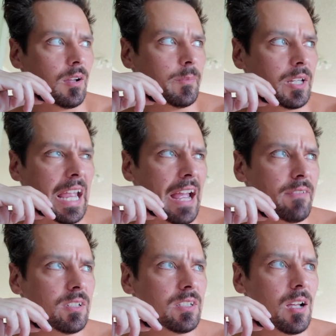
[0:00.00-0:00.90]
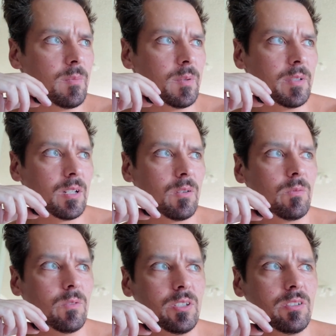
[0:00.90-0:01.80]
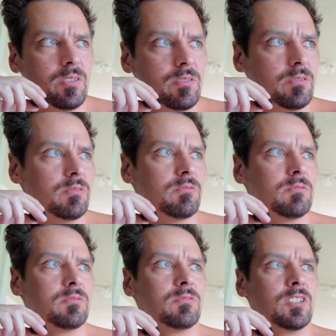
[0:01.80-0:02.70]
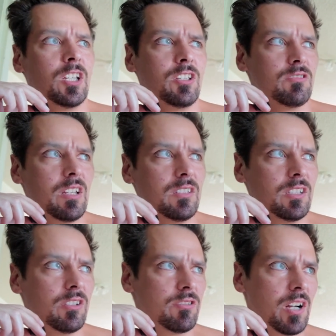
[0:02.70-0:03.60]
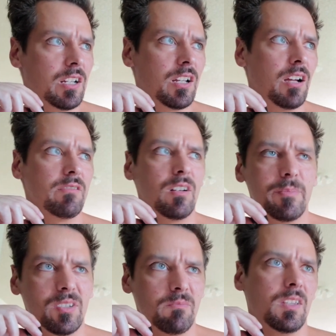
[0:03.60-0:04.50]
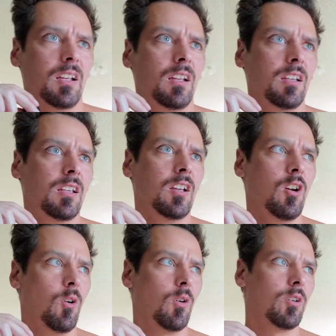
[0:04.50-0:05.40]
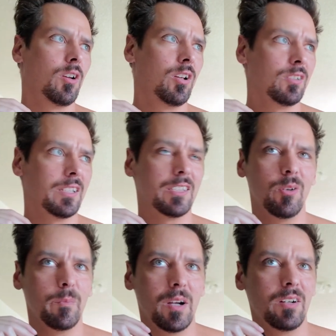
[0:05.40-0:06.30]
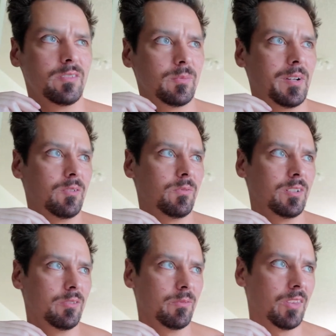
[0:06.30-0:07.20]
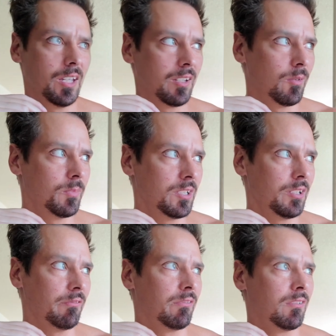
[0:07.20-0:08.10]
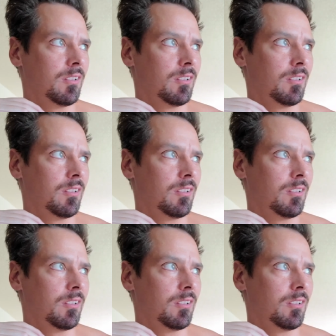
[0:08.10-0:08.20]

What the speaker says: I'm like, half the time I'm like, what do you sound like? You're trying to cover up something, or like you're embarrassed about what you think or believe.